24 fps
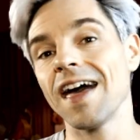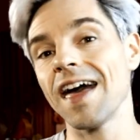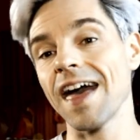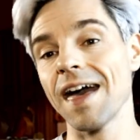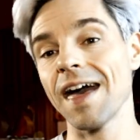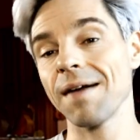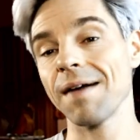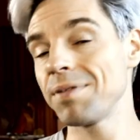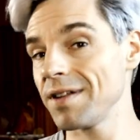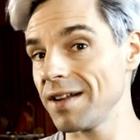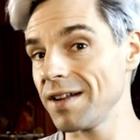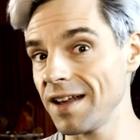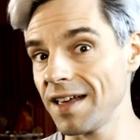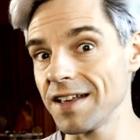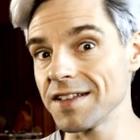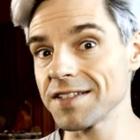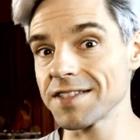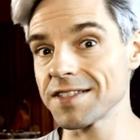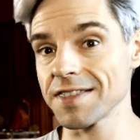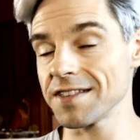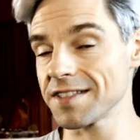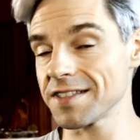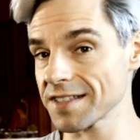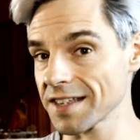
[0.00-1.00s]
Apple
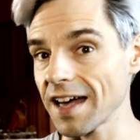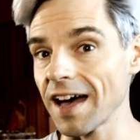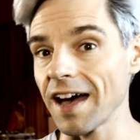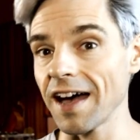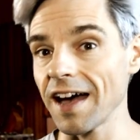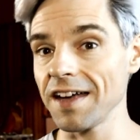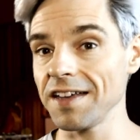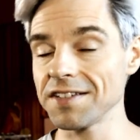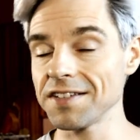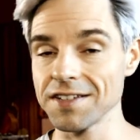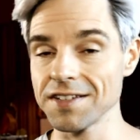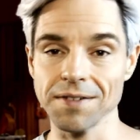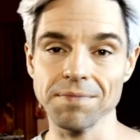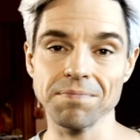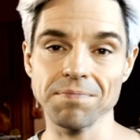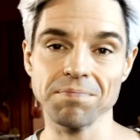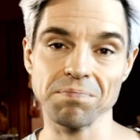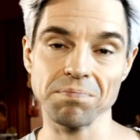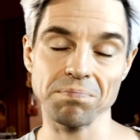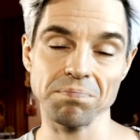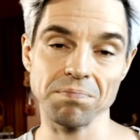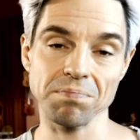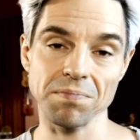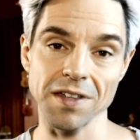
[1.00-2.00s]
has this kind,
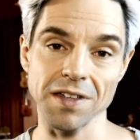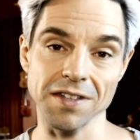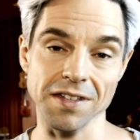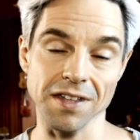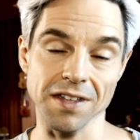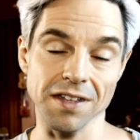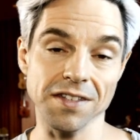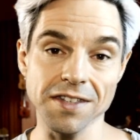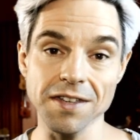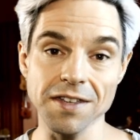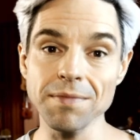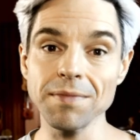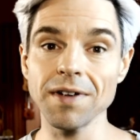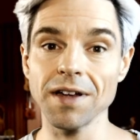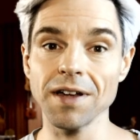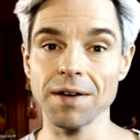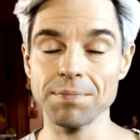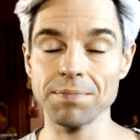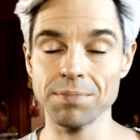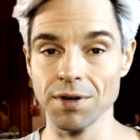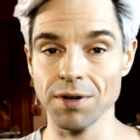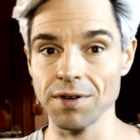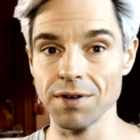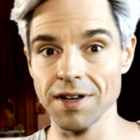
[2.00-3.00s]
similar
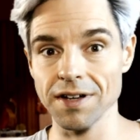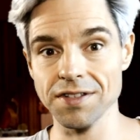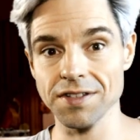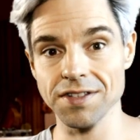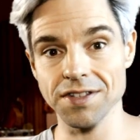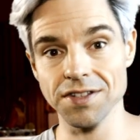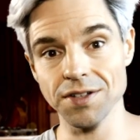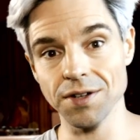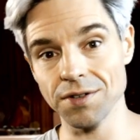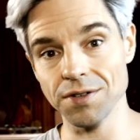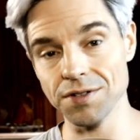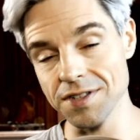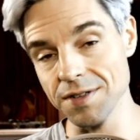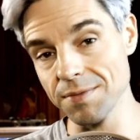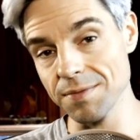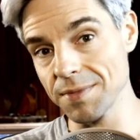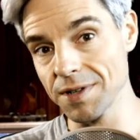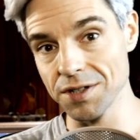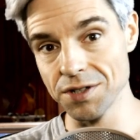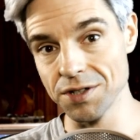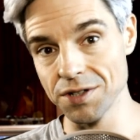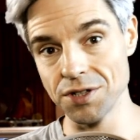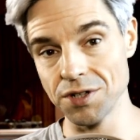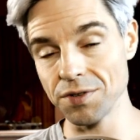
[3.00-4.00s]
products. So
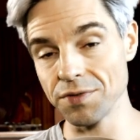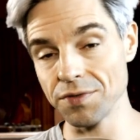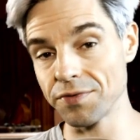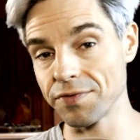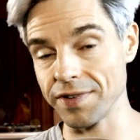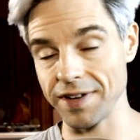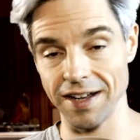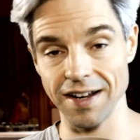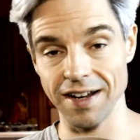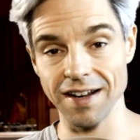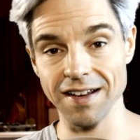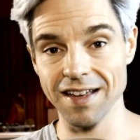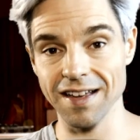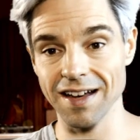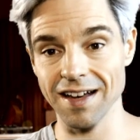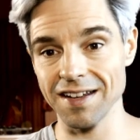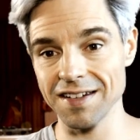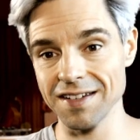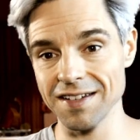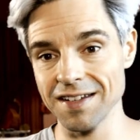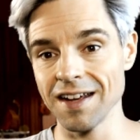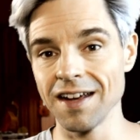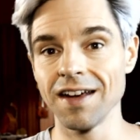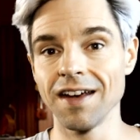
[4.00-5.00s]
similar to Final
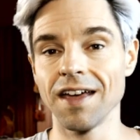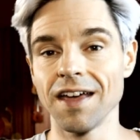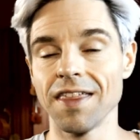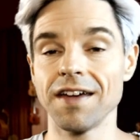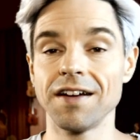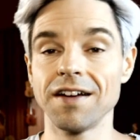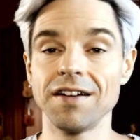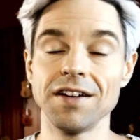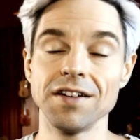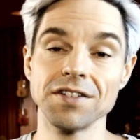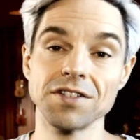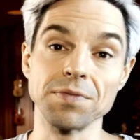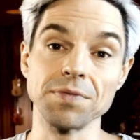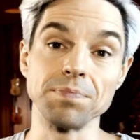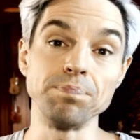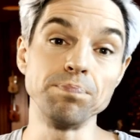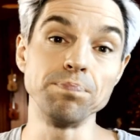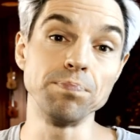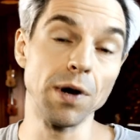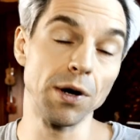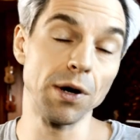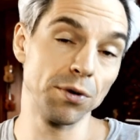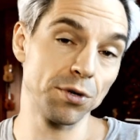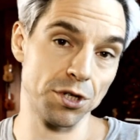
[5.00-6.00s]
Cut, there is
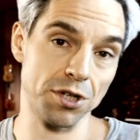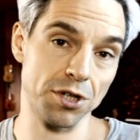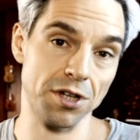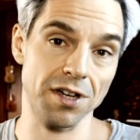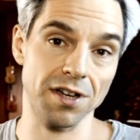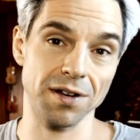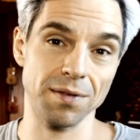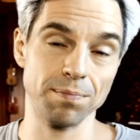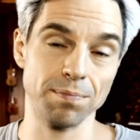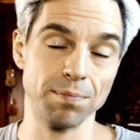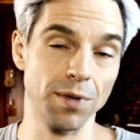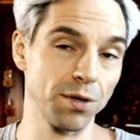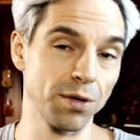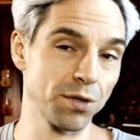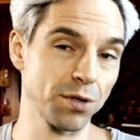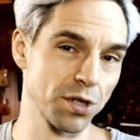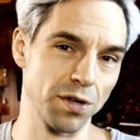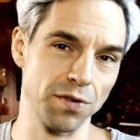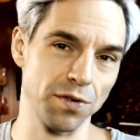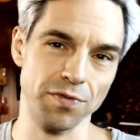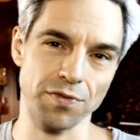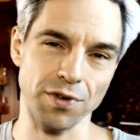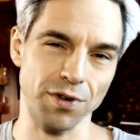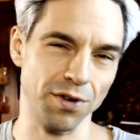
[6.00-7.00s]

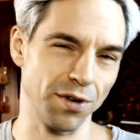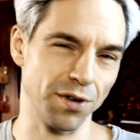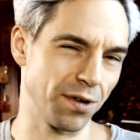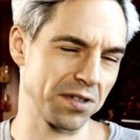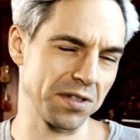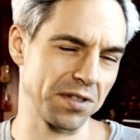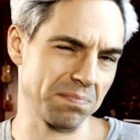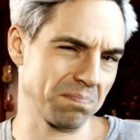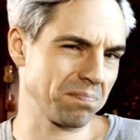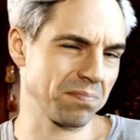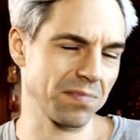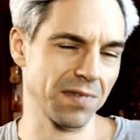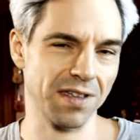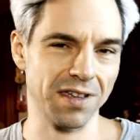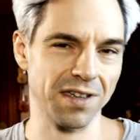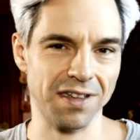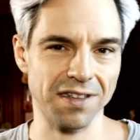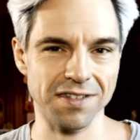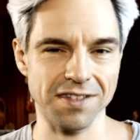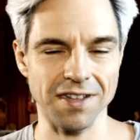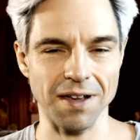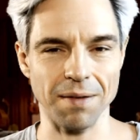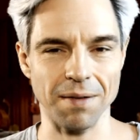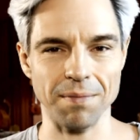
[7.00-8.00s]
Motion for
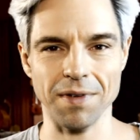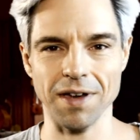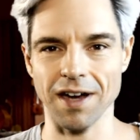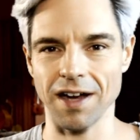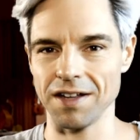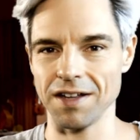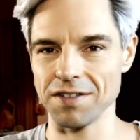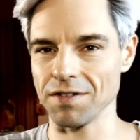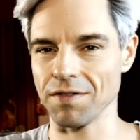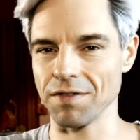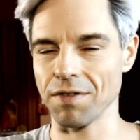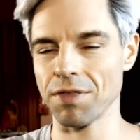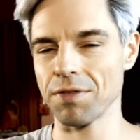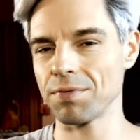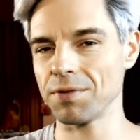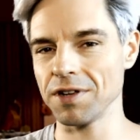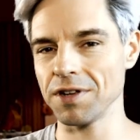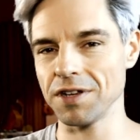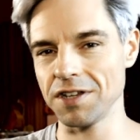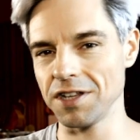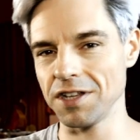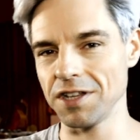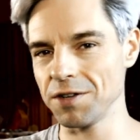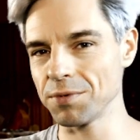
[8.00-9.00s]
some kinds of
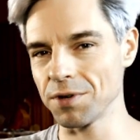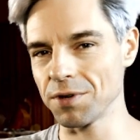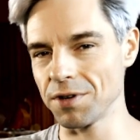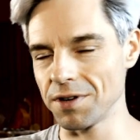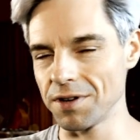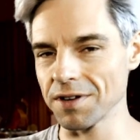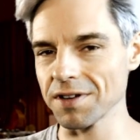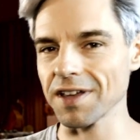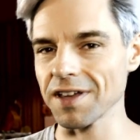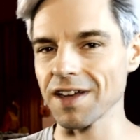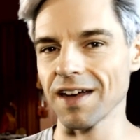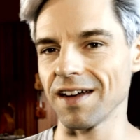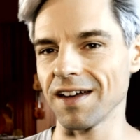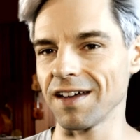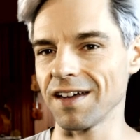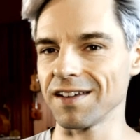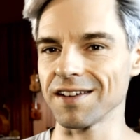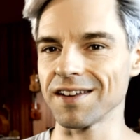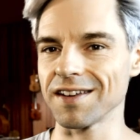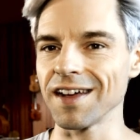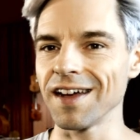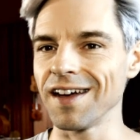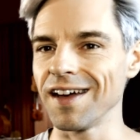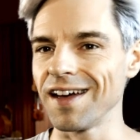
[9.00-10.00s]
3D work
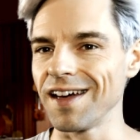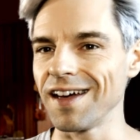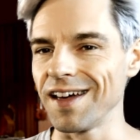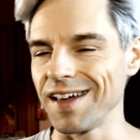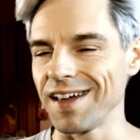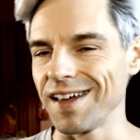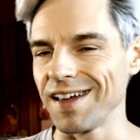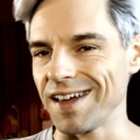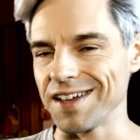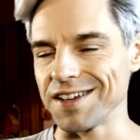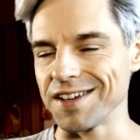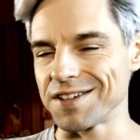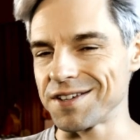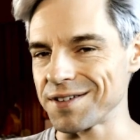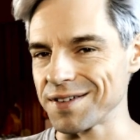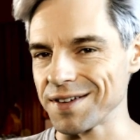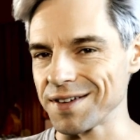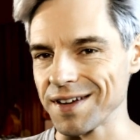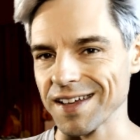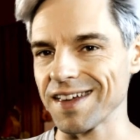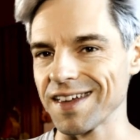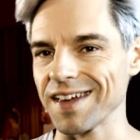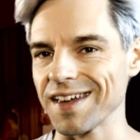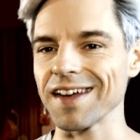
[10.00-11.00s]
and
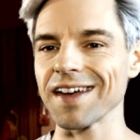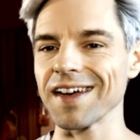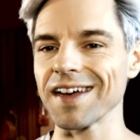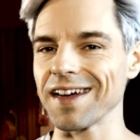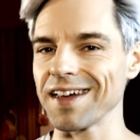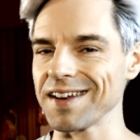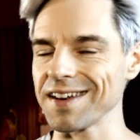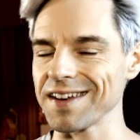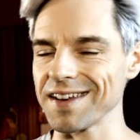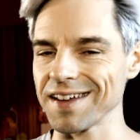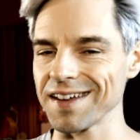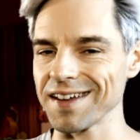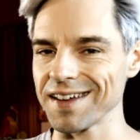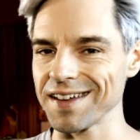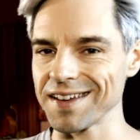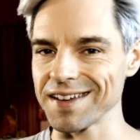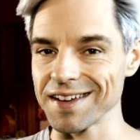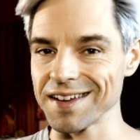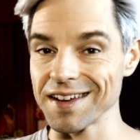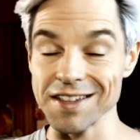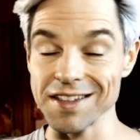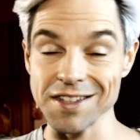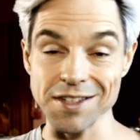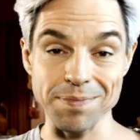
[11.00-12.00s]
tracking
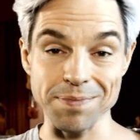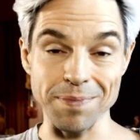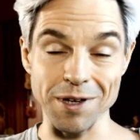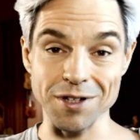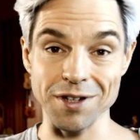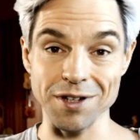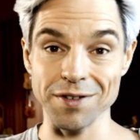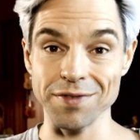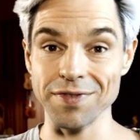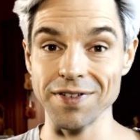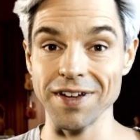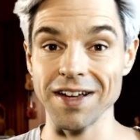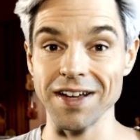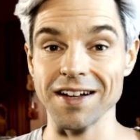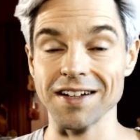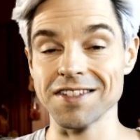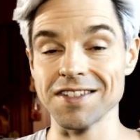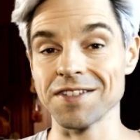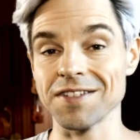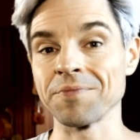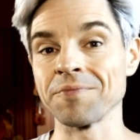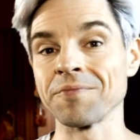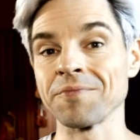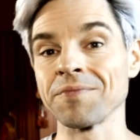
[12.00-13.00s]
and special
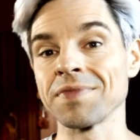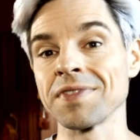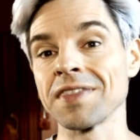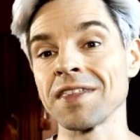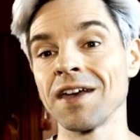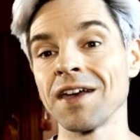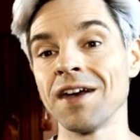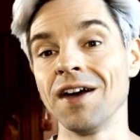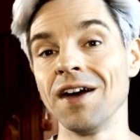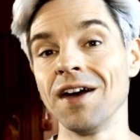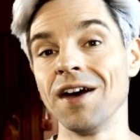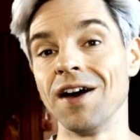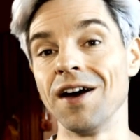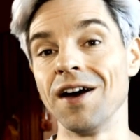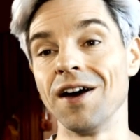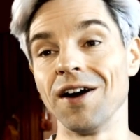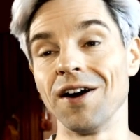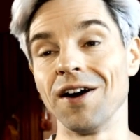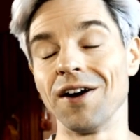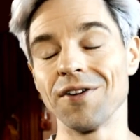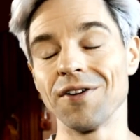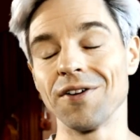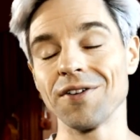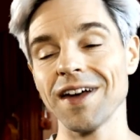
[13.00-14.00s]
effects.
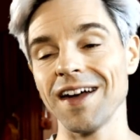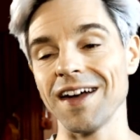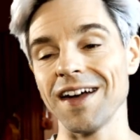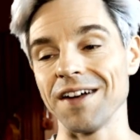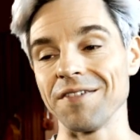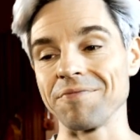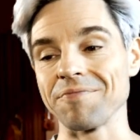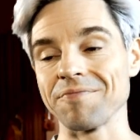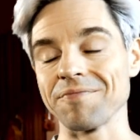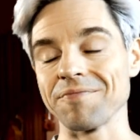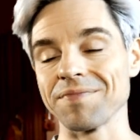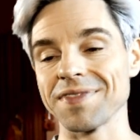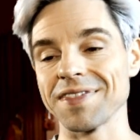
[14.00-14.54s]
Okay.